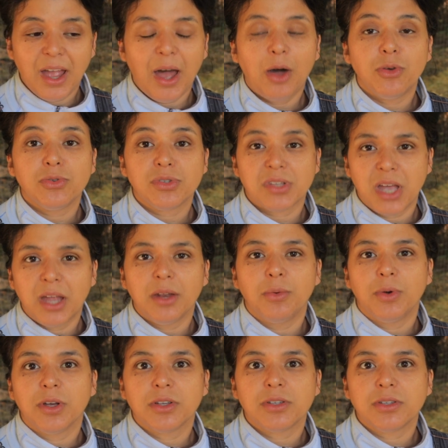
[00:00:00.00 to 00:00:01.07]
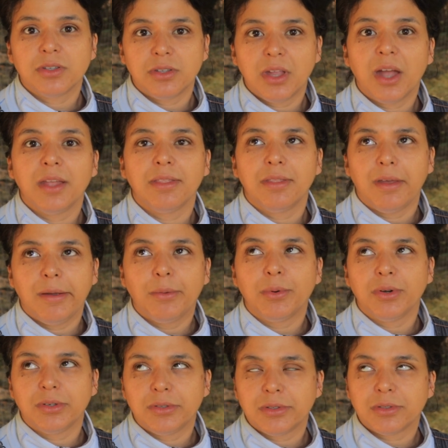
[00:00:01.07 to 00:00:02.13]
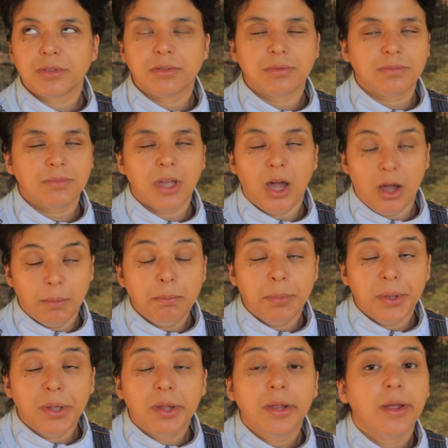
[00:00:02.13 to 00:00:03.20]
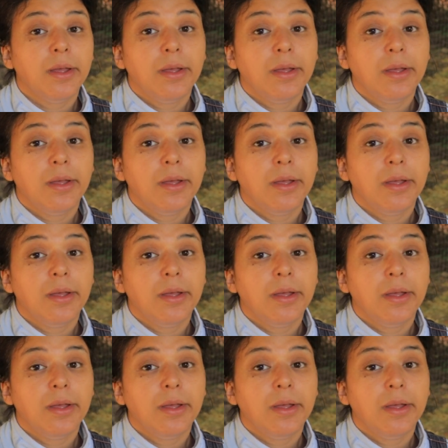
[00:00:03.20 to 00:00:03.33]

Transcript: how sad it was that they were just humping